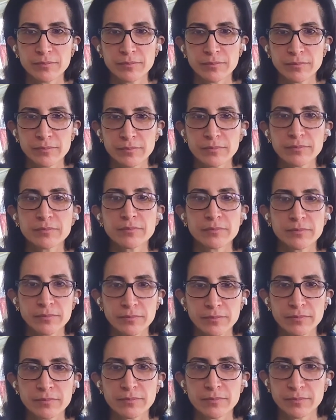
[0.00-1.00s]

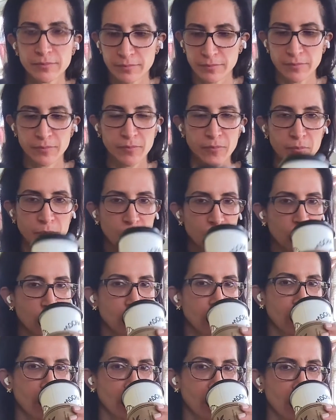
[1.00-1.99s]

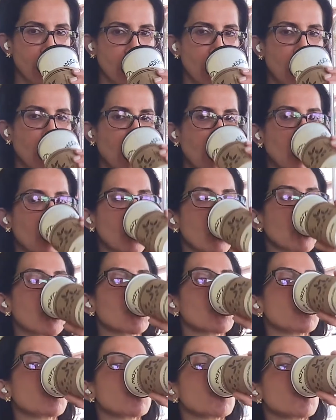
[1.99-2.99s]

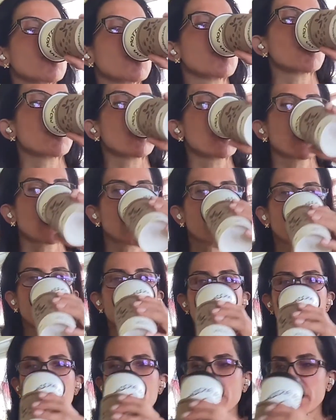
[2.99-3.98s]

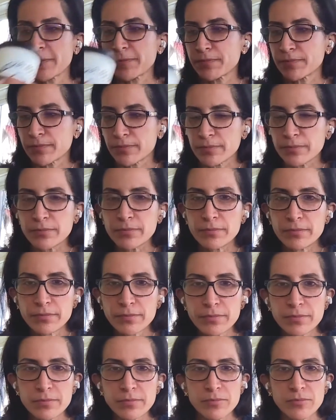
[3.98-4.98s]

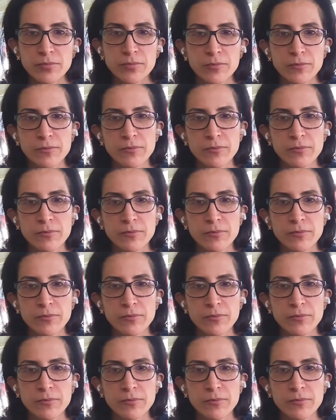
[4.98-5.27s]
This person isn't speaking.